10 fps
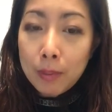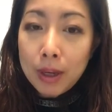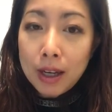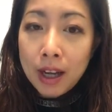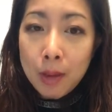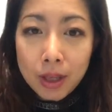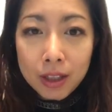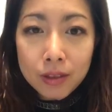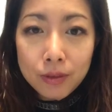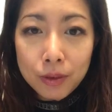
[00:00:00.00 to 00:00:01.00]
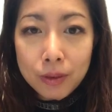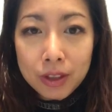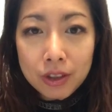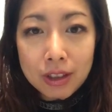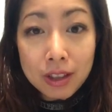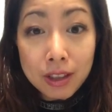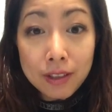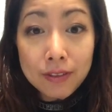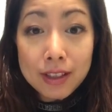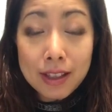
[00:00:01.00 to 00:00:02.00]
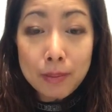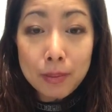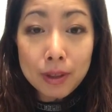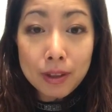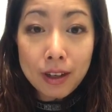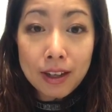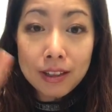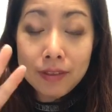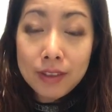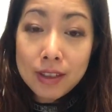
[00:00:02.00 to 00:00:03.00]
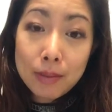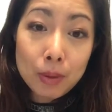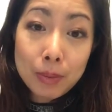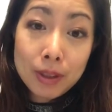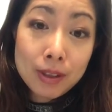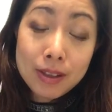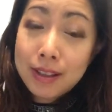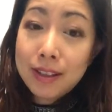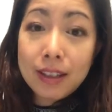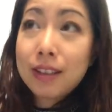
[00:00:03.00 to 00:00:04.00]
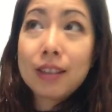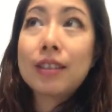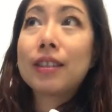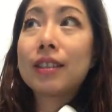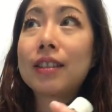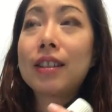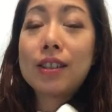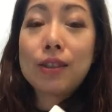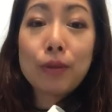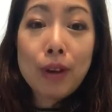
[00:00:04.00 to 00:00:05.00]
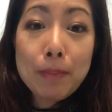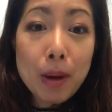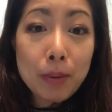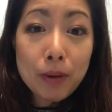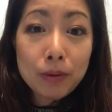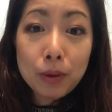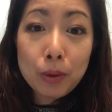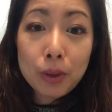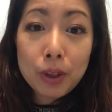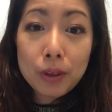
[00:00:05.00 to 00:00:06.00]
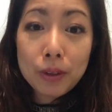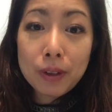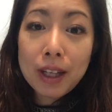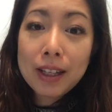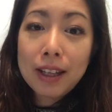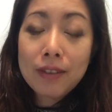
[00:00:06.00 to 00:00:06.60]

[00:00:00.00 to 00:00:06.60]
But how many of you actually love December? I love December because it's the wrap up of the whole year, right?